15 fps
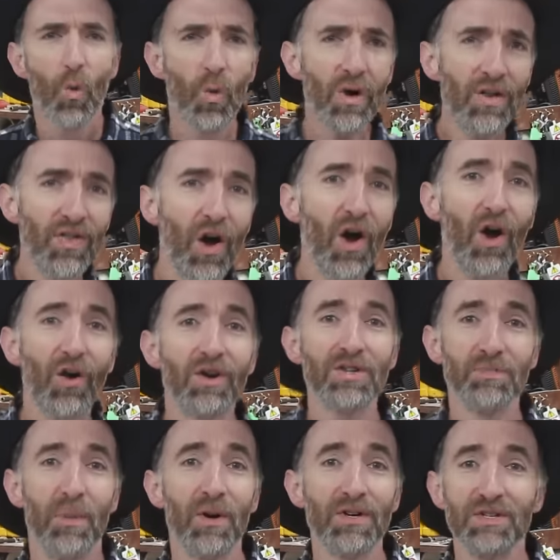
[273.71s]
One of the
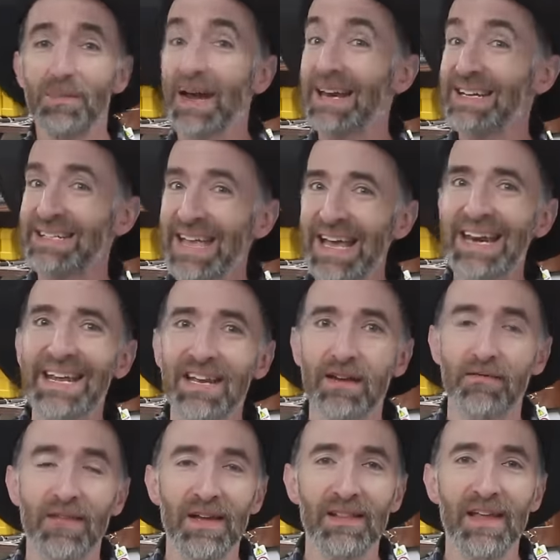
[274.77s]
hardest parts about attending an
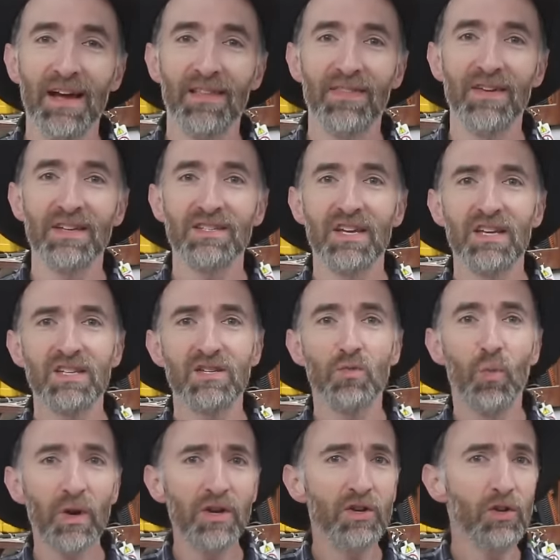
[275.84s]
event like this is
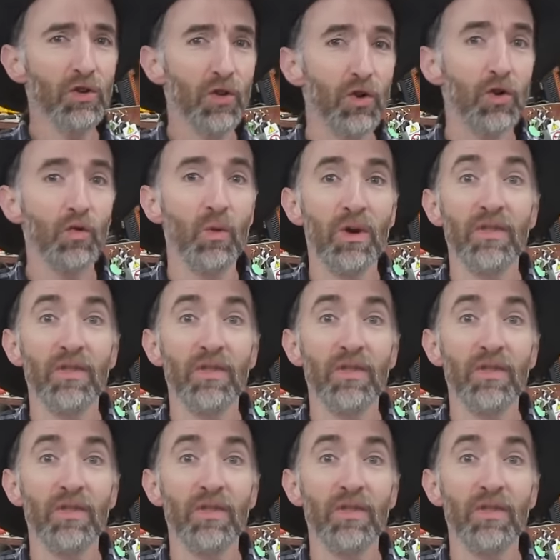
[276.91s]
wanting to learn one